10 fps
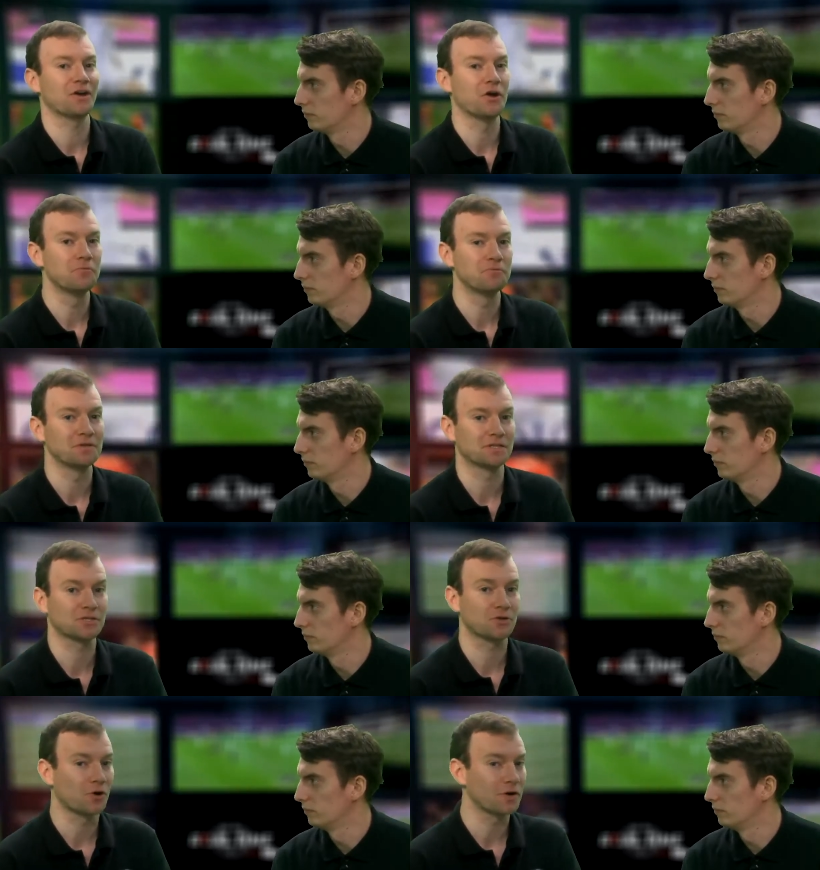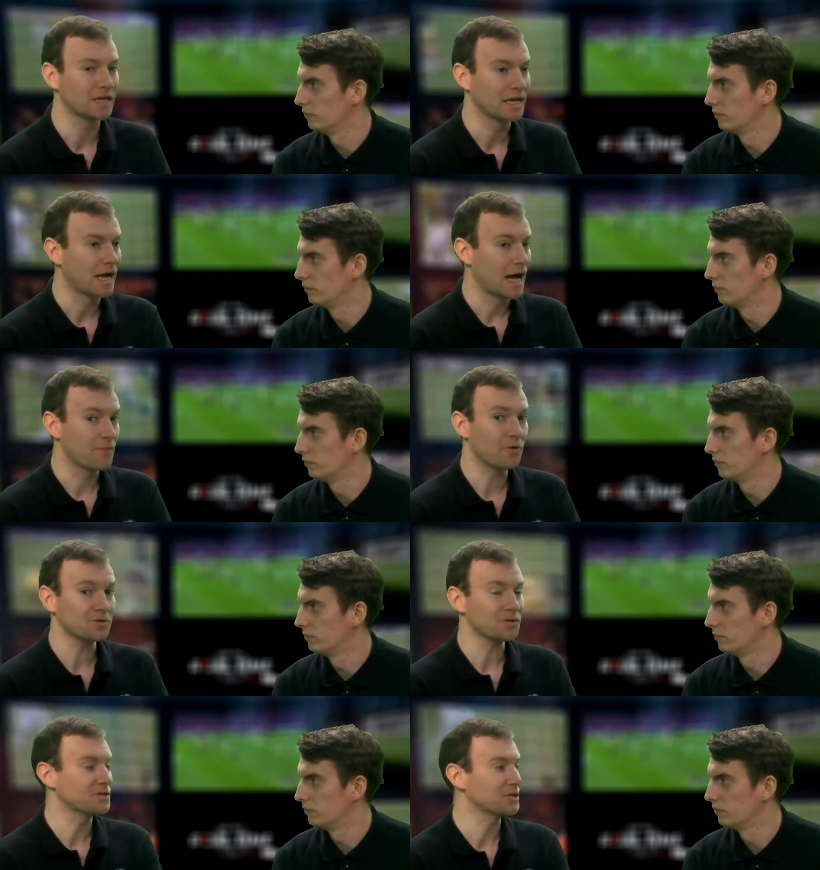Speaker 1: to open the scoring. I'm
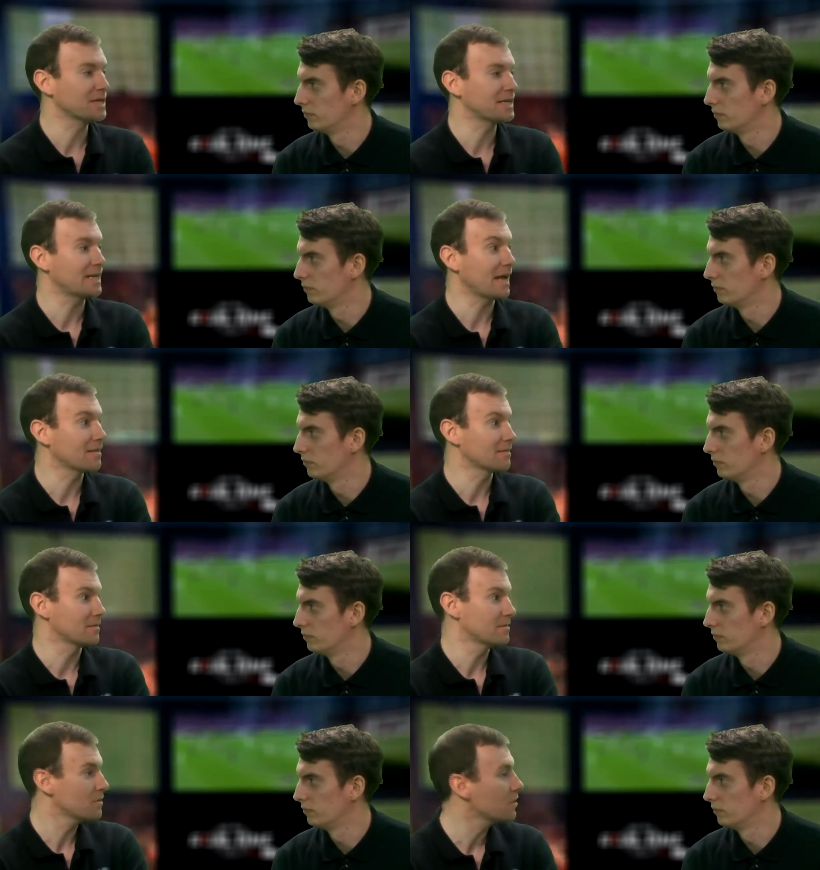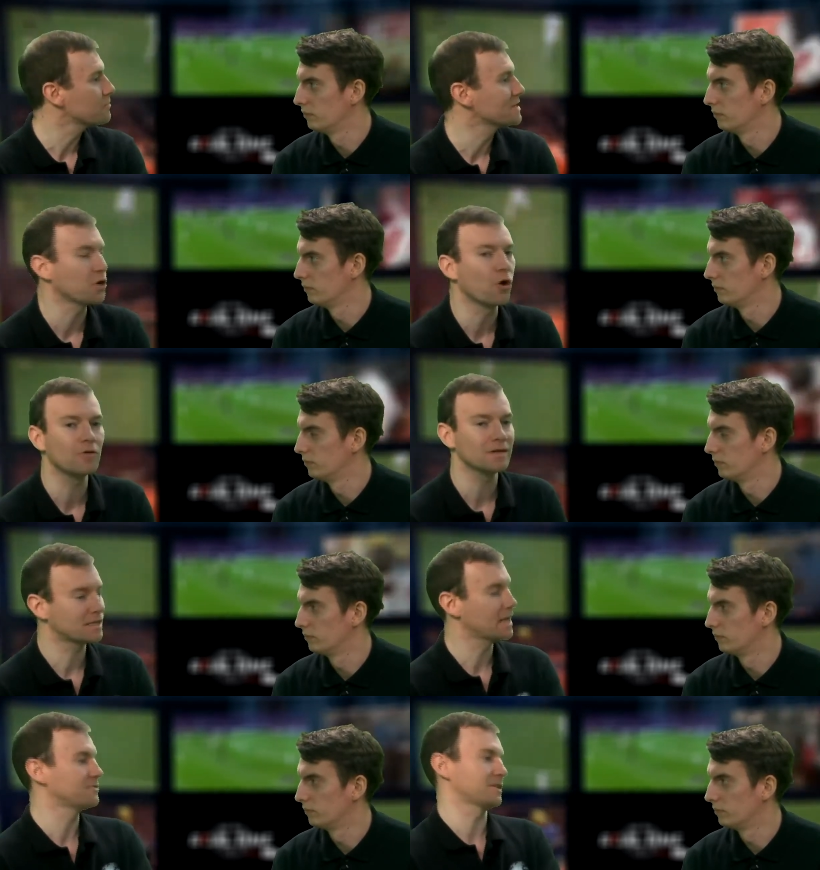not sure he's going to get the nod, but it's
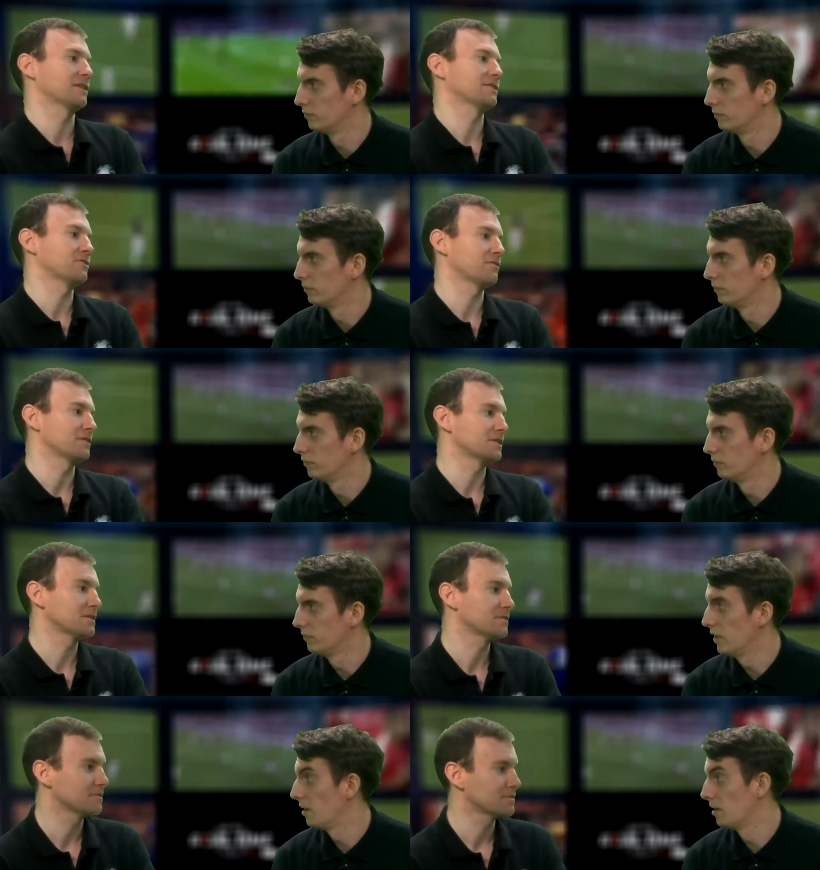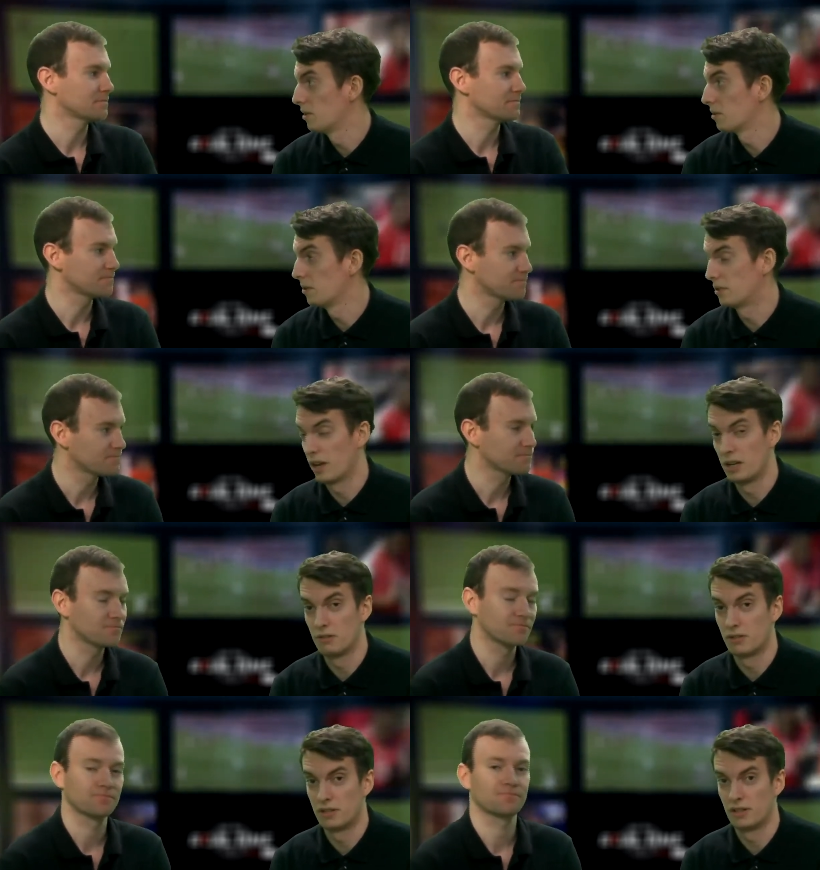always dangerous against the Toffees.
Speaker 2: Yeah, he is always
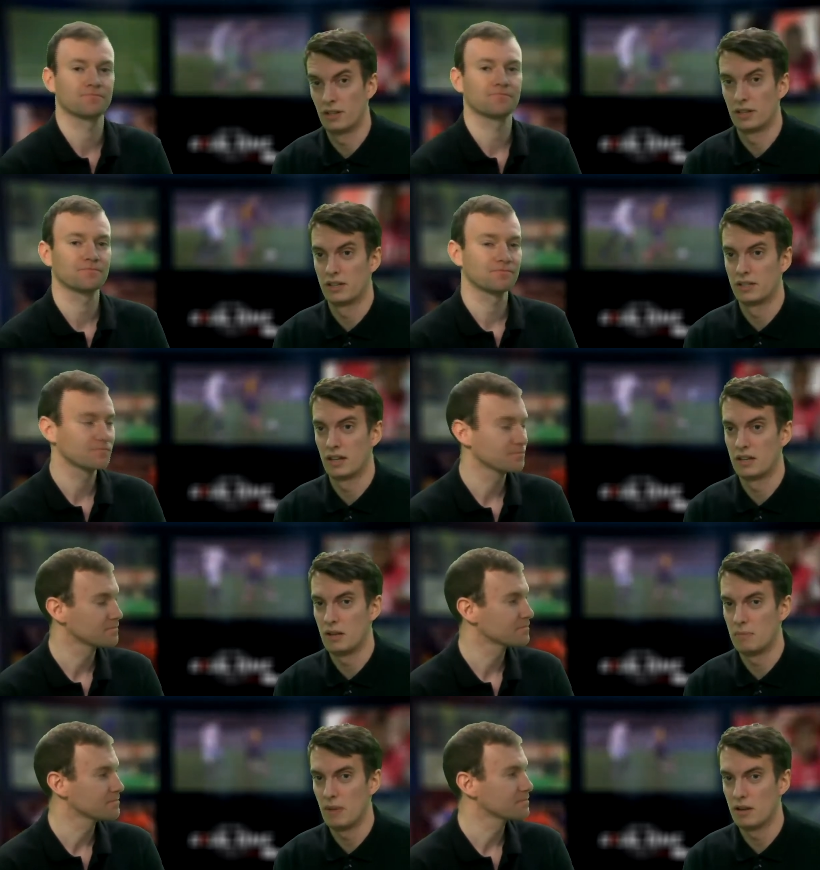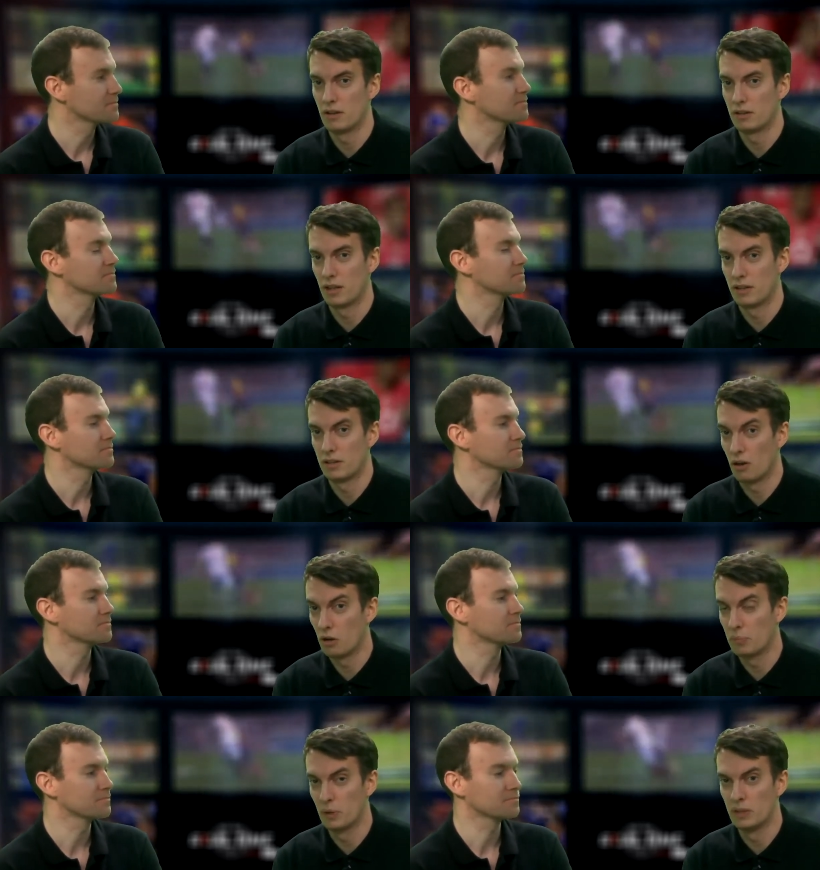dangerous. And like you said, he, he may not get the
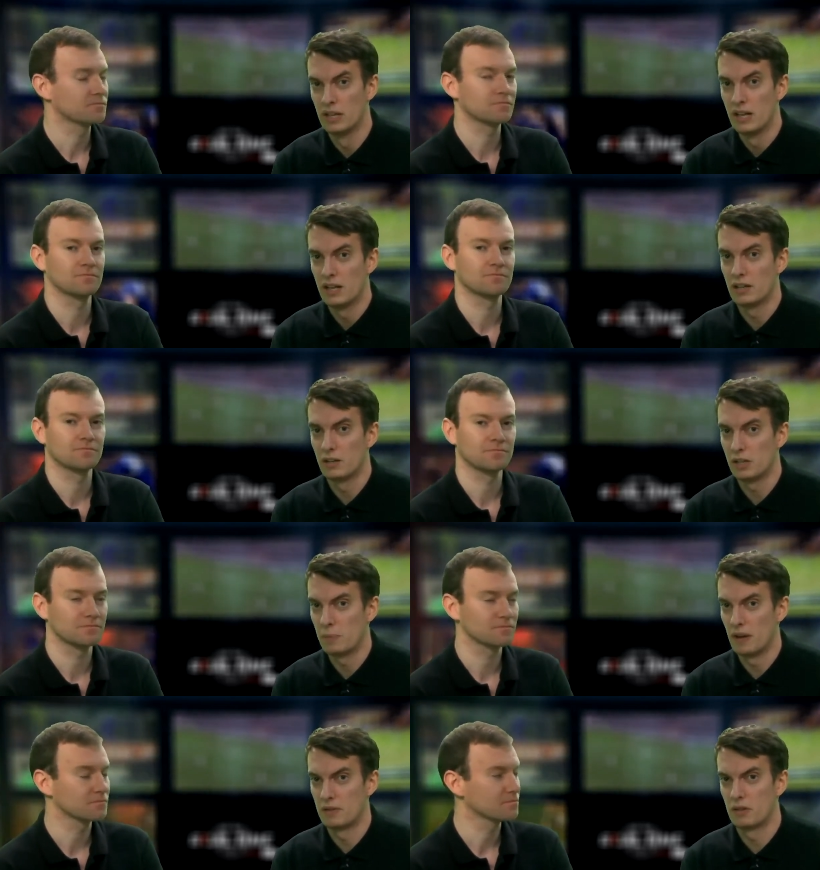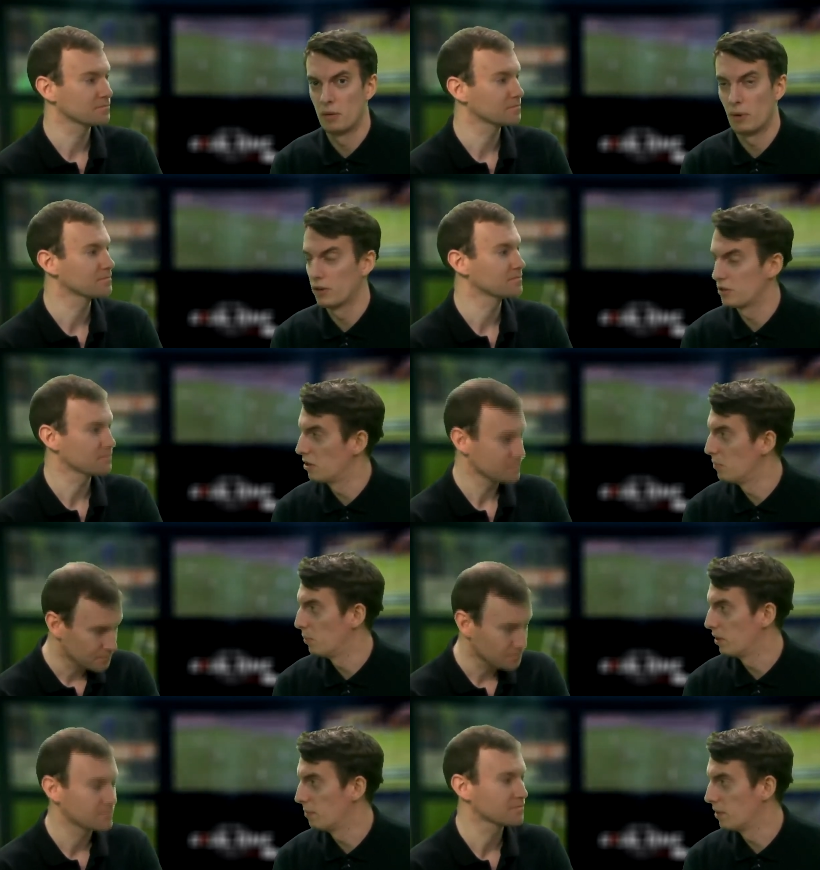nod, but, you know, expected to come on at
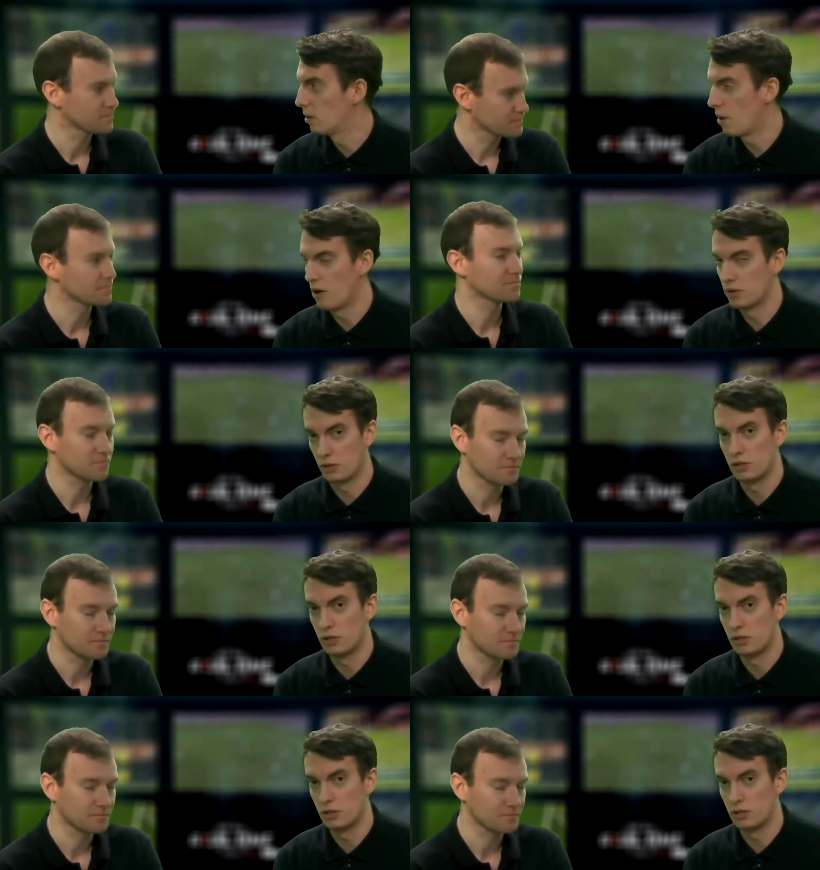some point. I mean, Aguero's